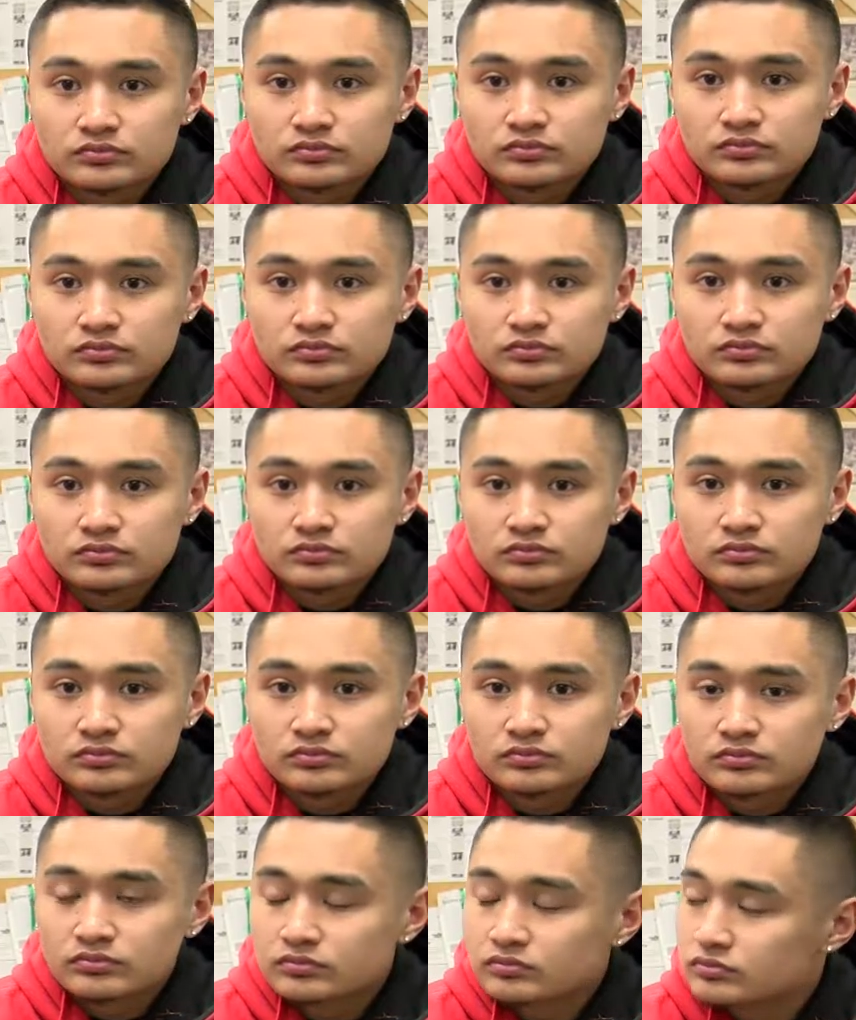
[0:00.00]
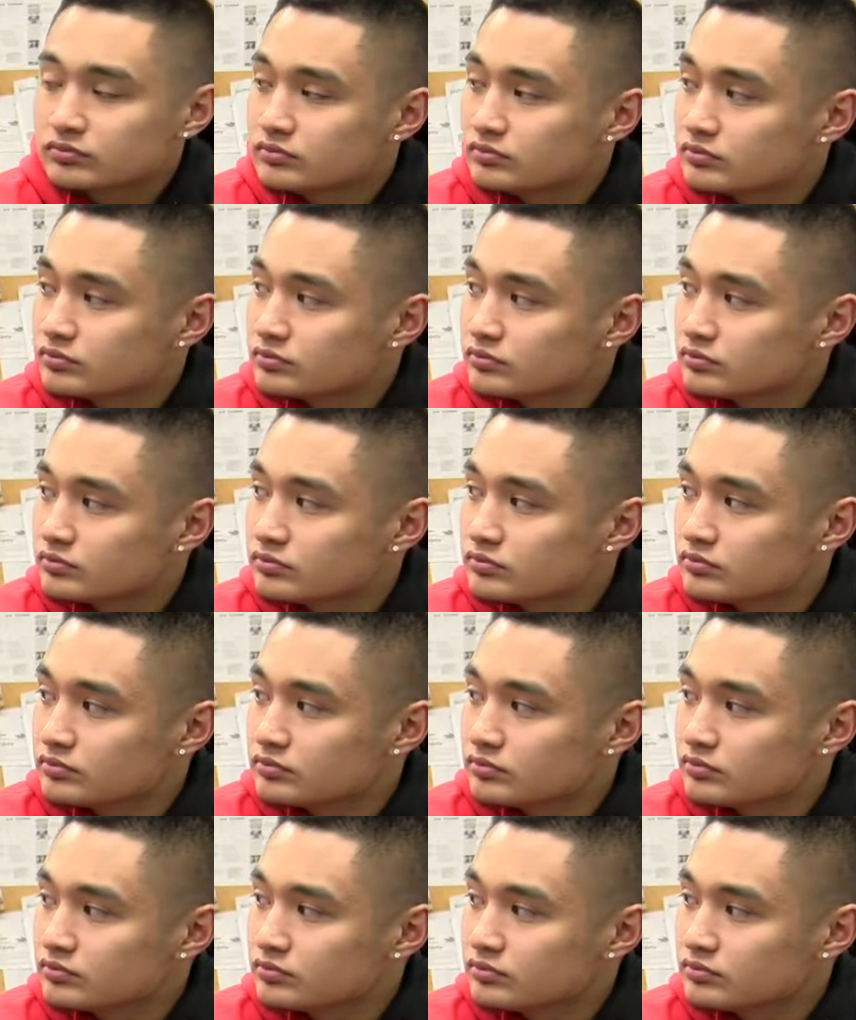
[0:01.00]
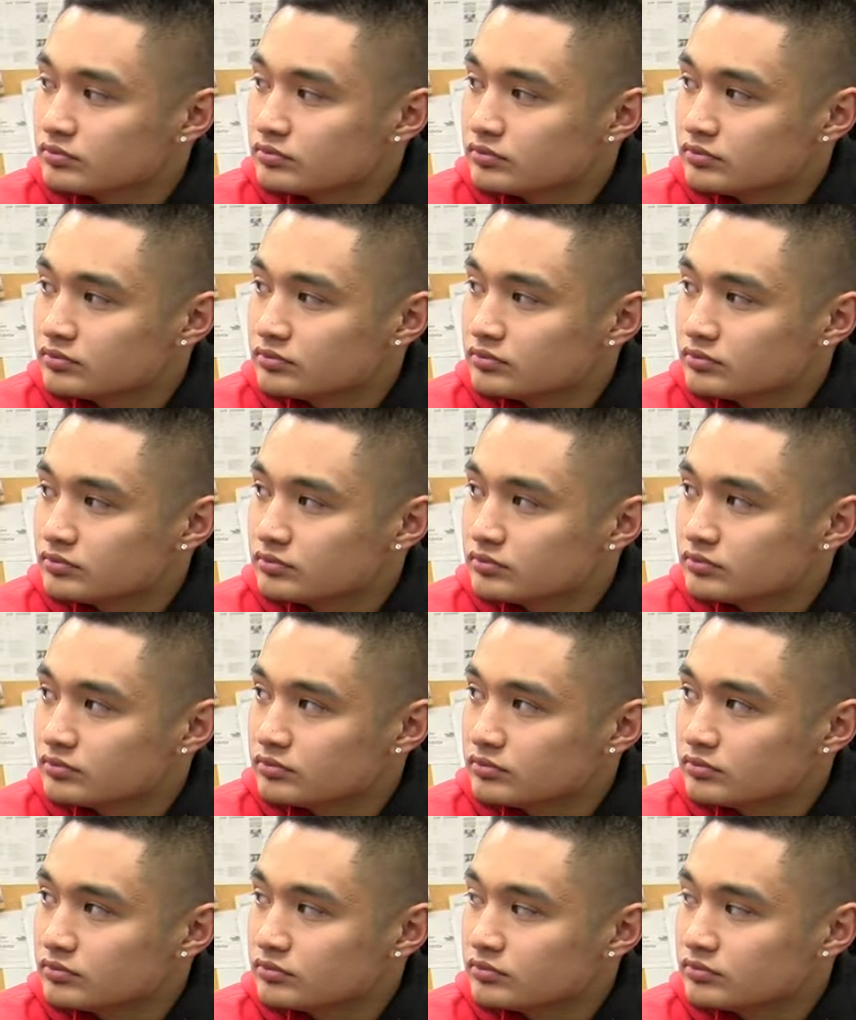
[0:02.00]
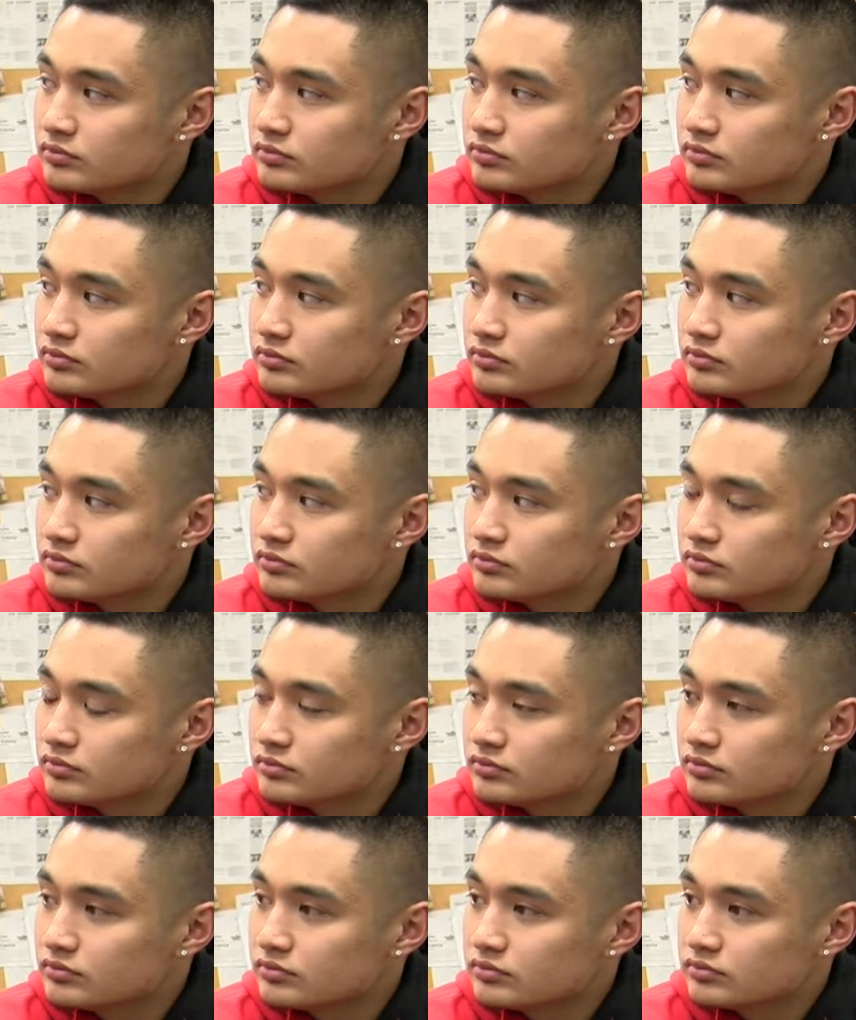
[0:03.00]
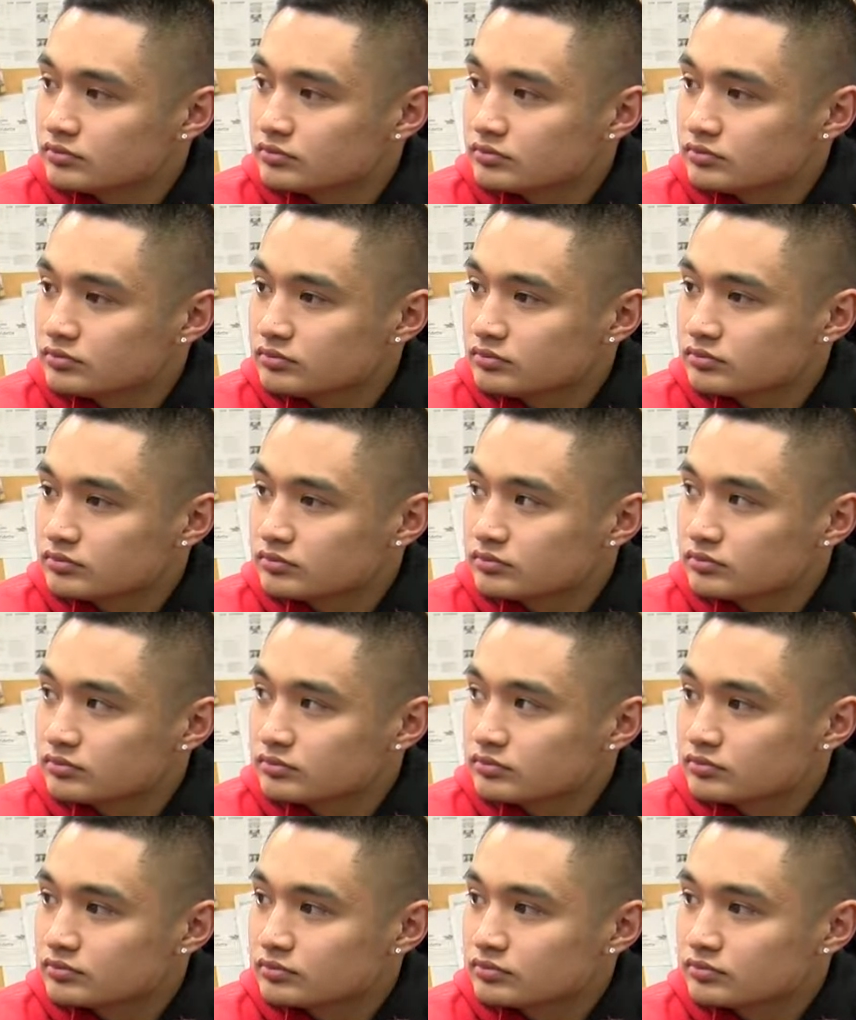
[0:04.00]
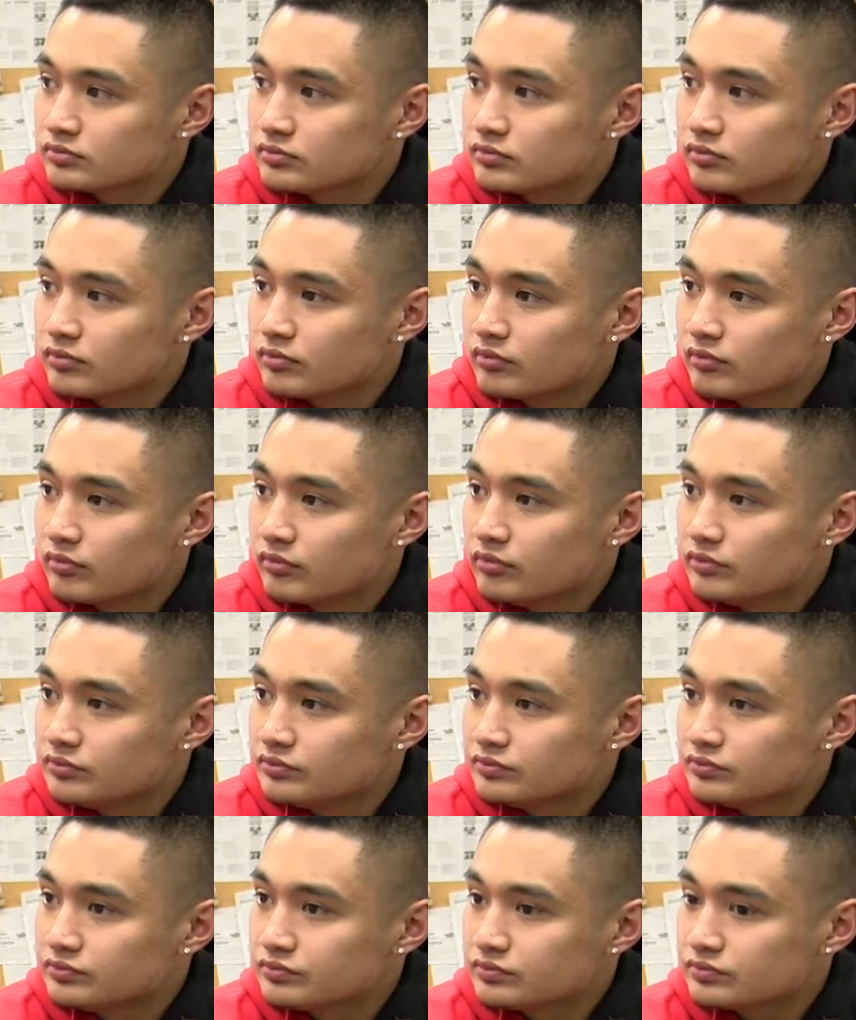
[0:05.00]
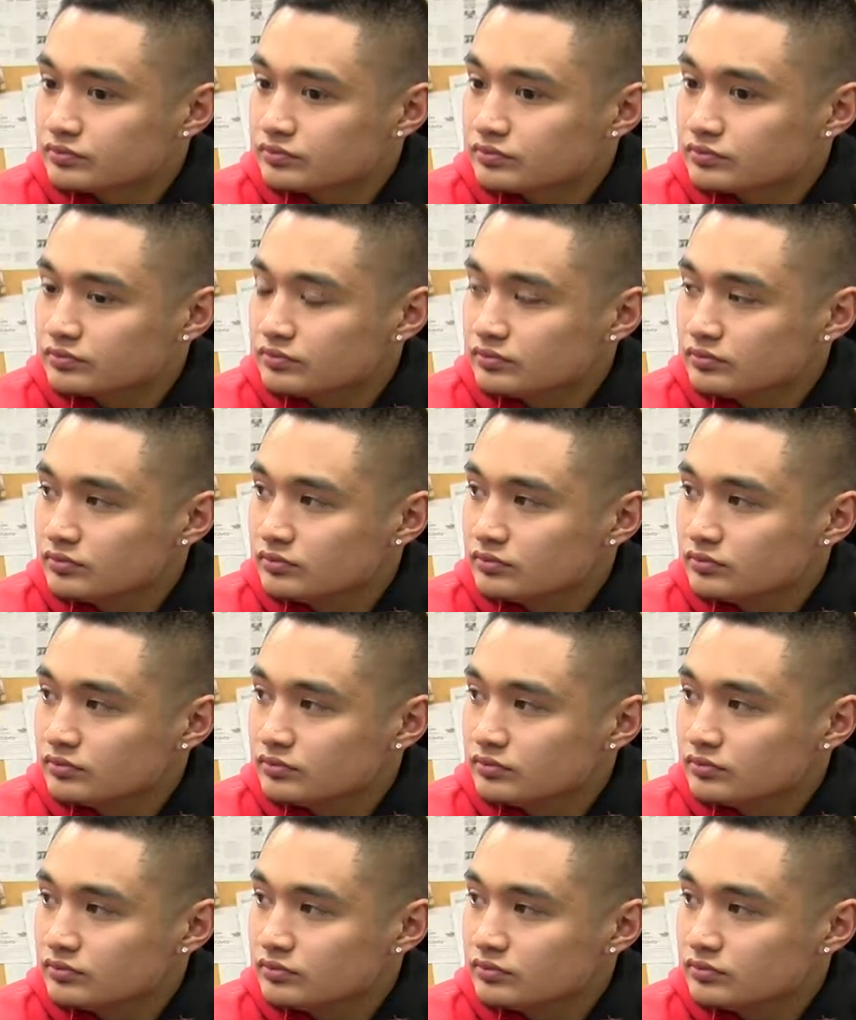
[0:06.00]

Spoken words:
(not speaking)